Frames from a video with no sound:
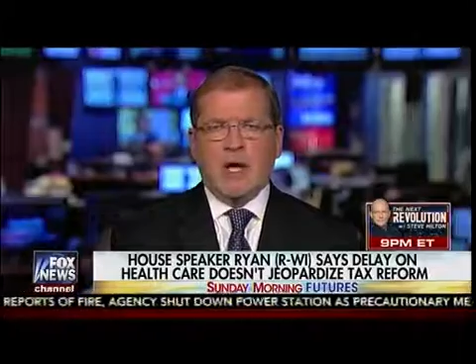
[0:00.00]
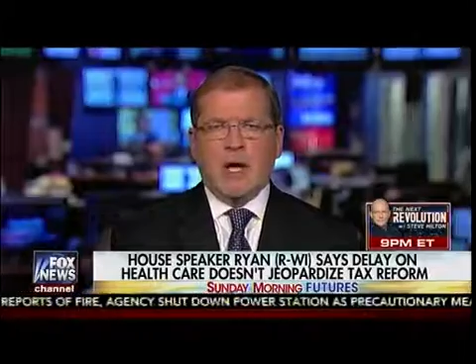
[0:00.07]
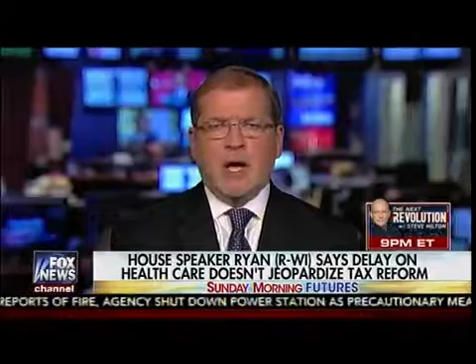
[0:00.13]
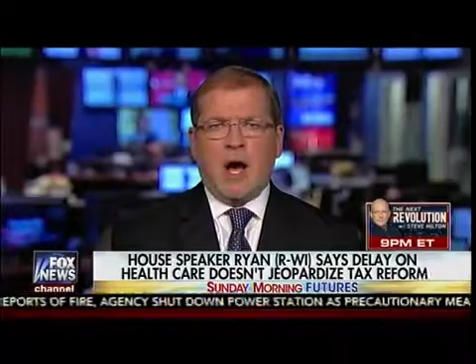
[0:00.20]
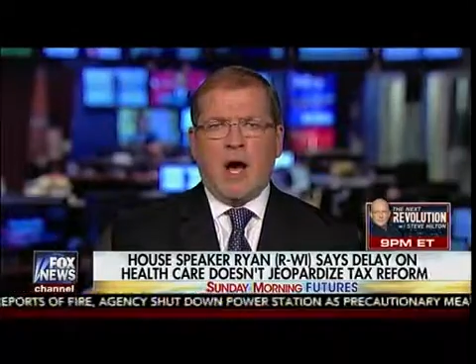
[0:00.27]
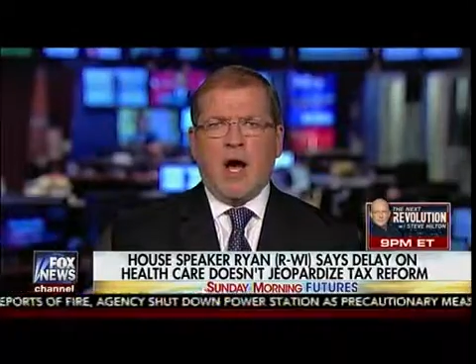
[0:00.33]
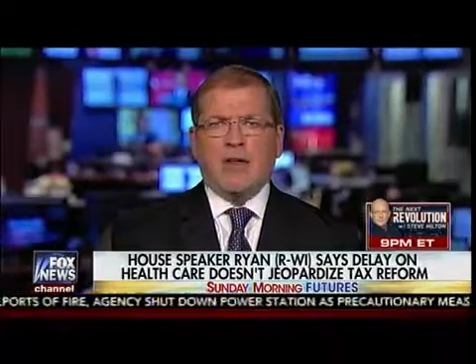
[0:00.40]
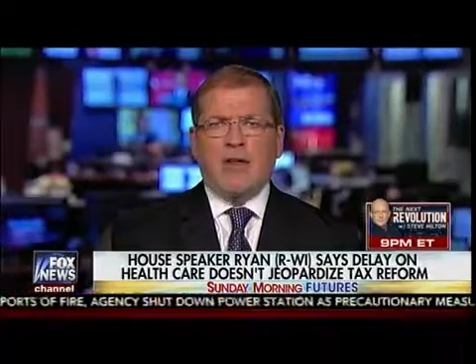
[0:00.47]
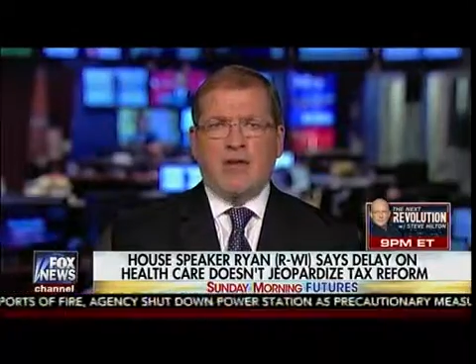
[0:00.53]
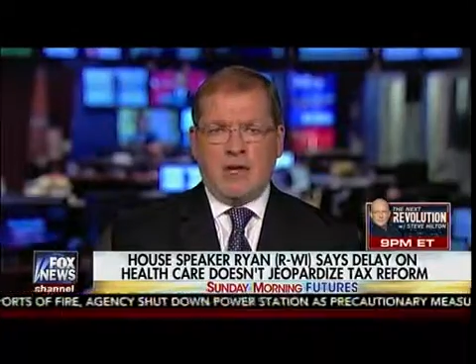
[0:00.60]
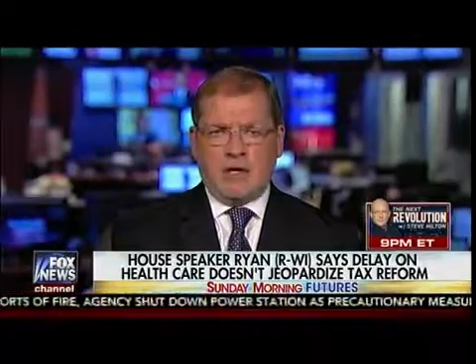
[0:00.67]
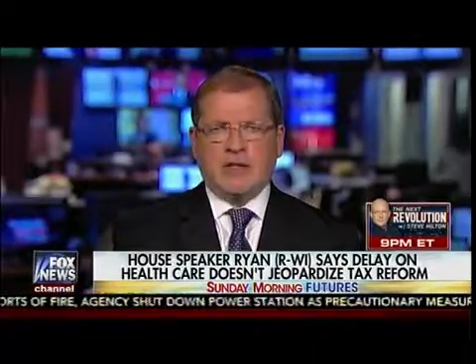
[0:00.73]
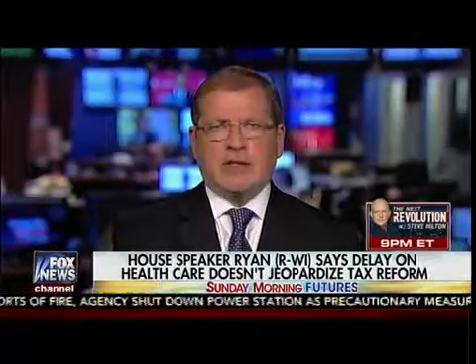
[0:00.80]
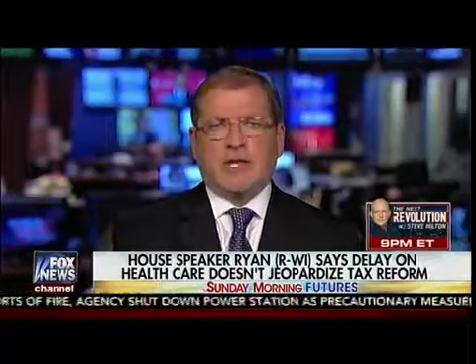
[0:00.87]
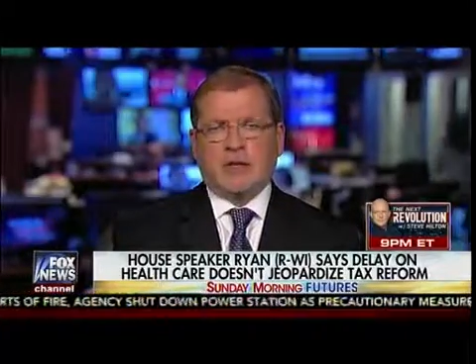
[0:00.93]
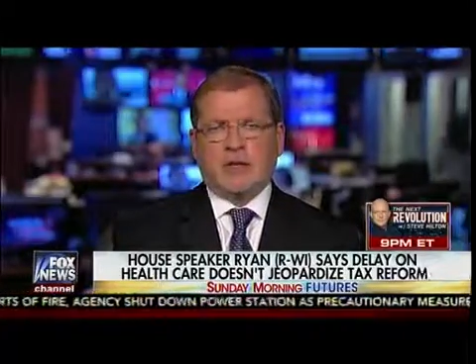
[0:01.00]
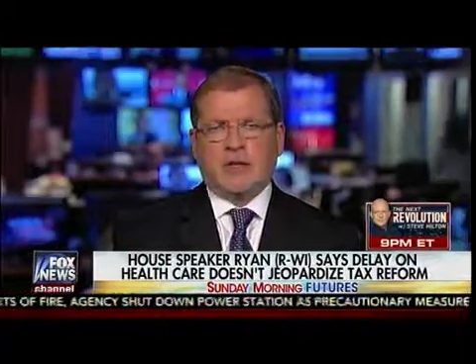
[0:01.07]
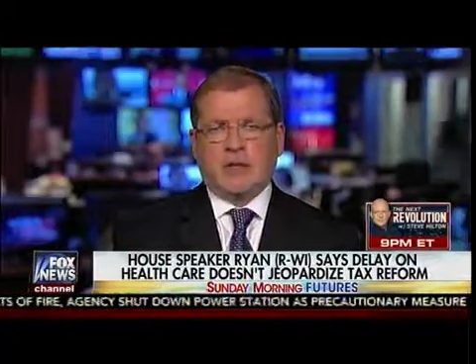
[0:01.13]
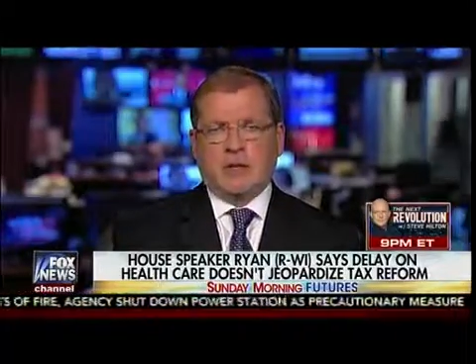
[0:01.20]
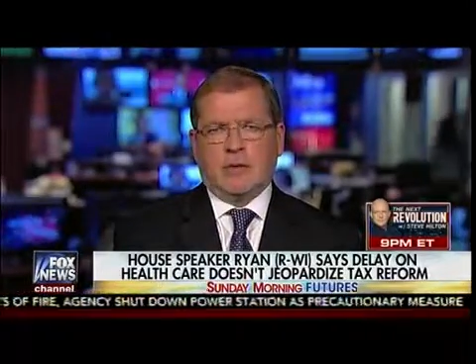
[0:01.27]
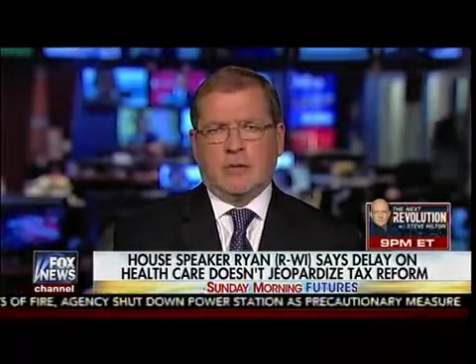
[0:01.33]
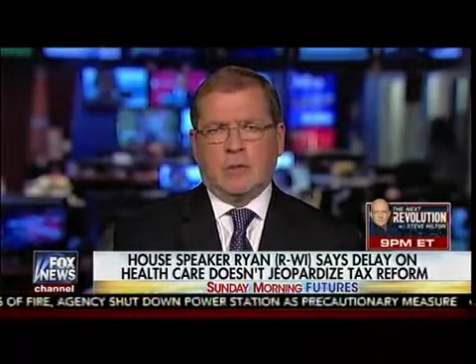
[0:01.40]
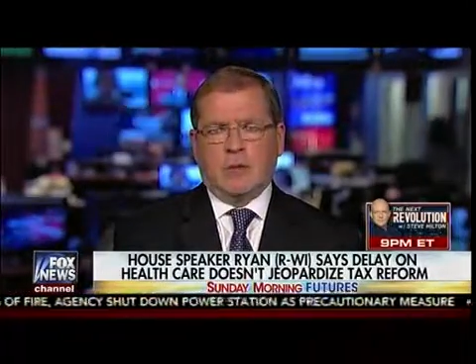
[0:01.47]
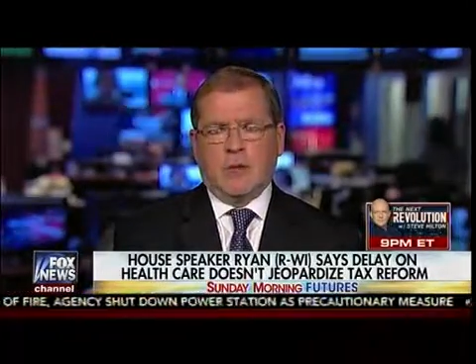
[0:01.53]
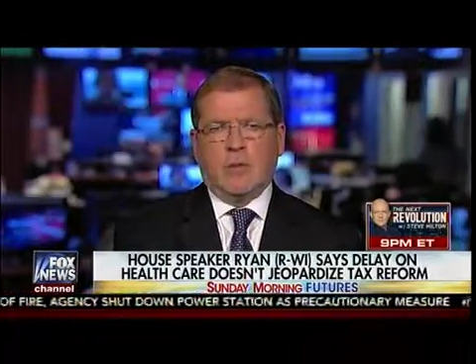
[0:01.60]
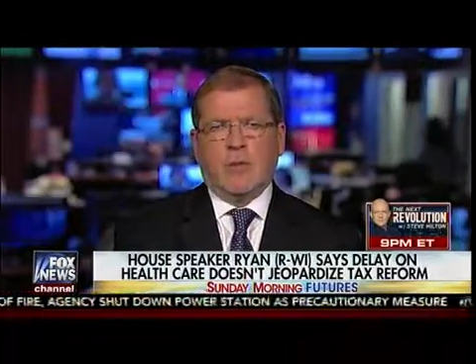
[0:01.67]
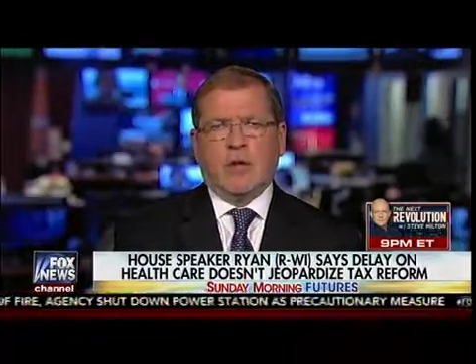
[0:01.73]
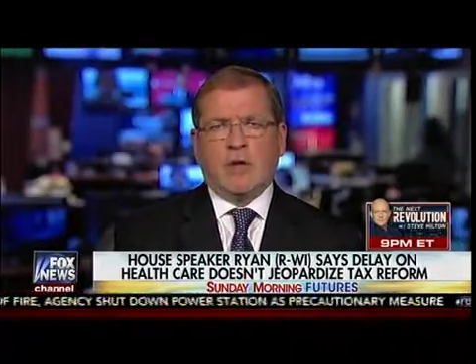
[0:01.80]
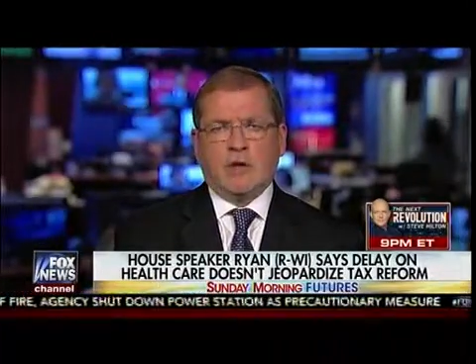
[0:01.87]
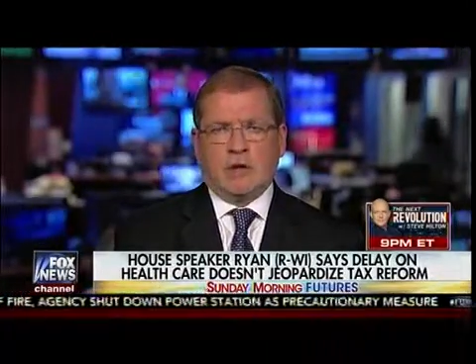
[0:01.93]
On this issue,
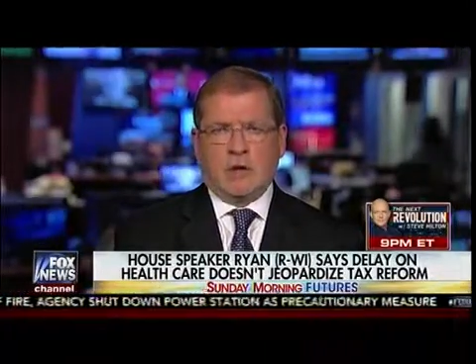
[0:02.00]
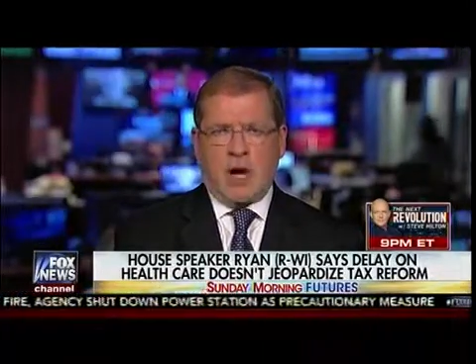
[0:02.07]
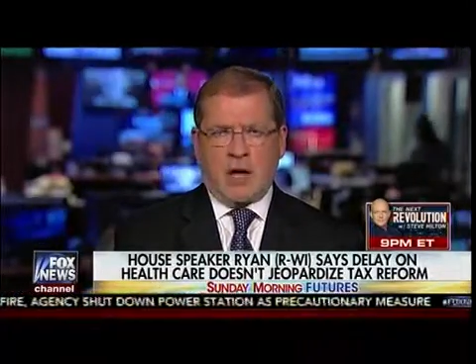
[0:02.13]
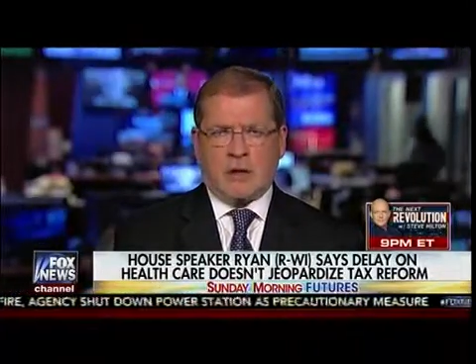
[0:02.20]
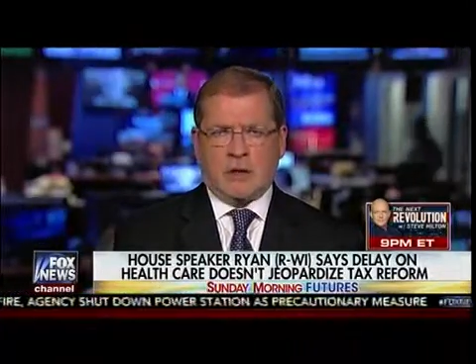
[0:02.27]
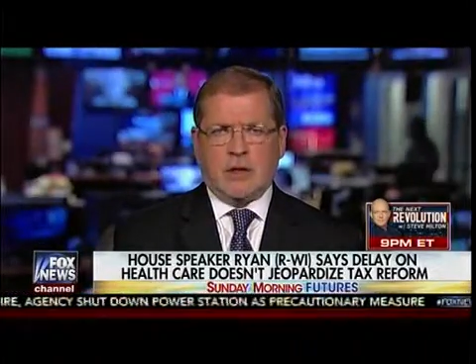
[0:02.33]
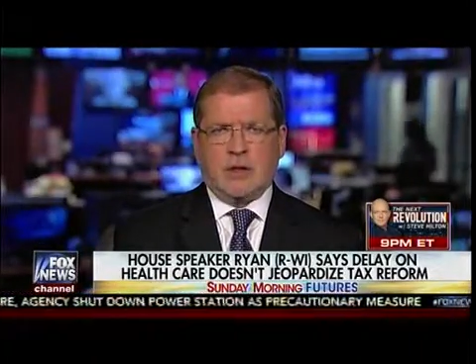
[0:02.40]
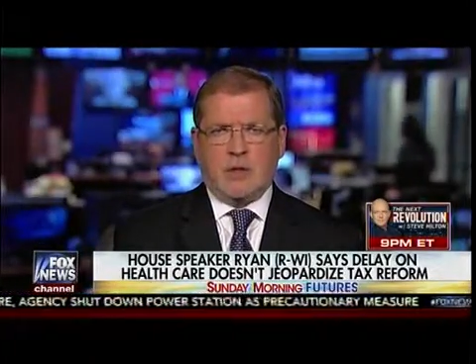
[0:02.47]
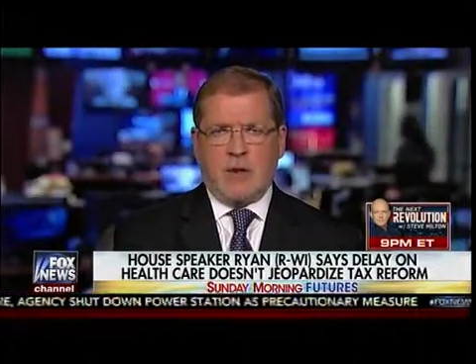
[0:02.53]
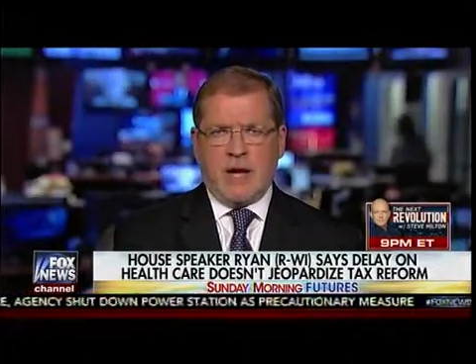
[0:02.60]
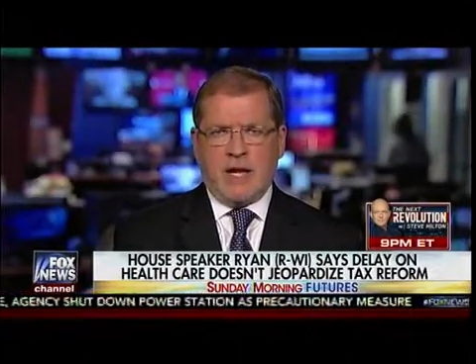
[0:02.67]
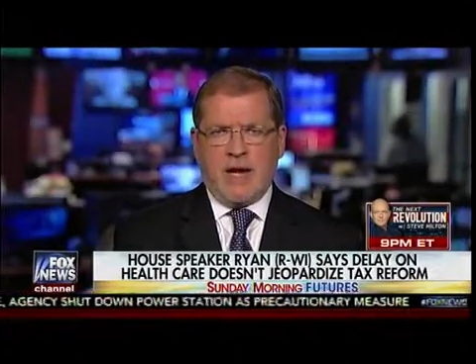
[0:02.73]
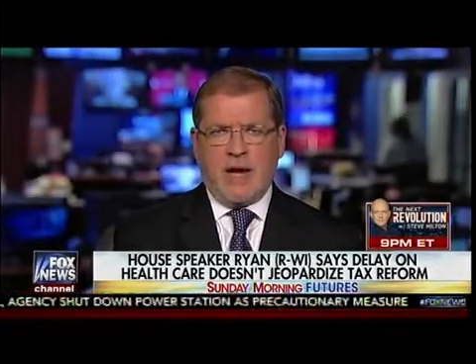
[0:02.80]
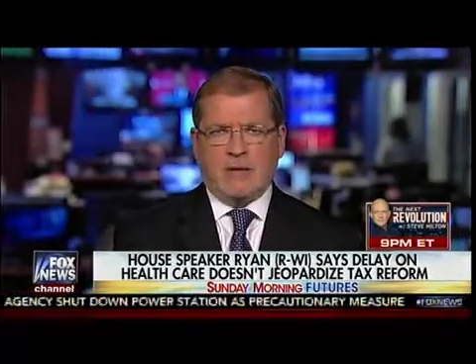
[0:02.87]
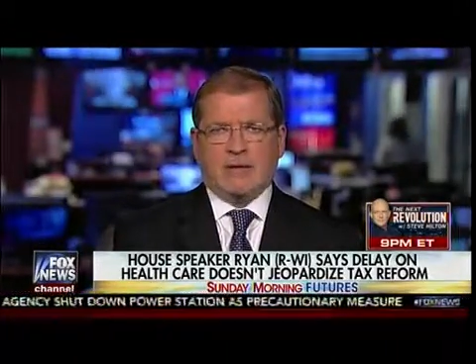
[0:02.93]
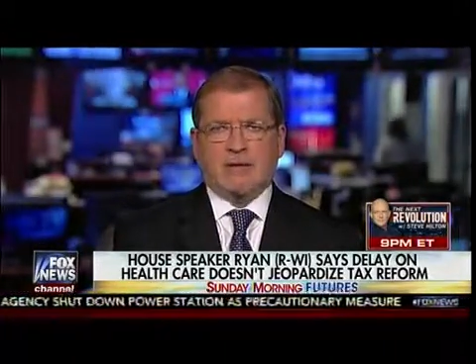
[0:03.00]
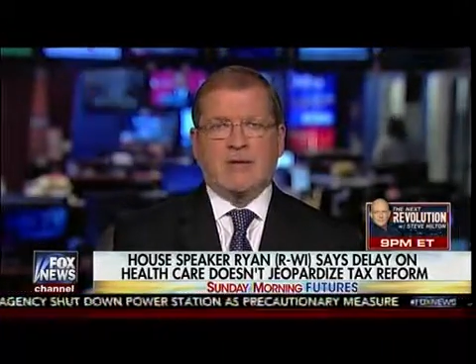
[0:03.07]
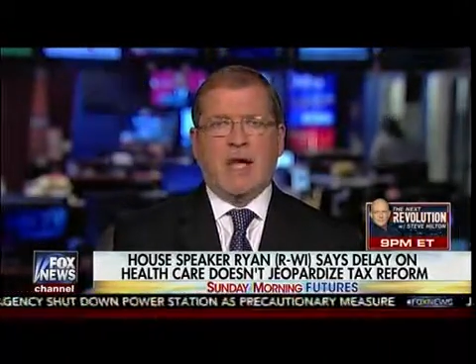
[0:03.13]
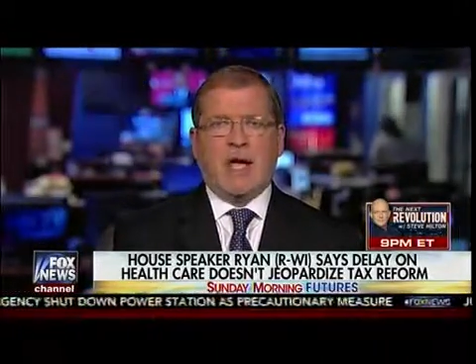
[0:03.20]
when you talk to the White House,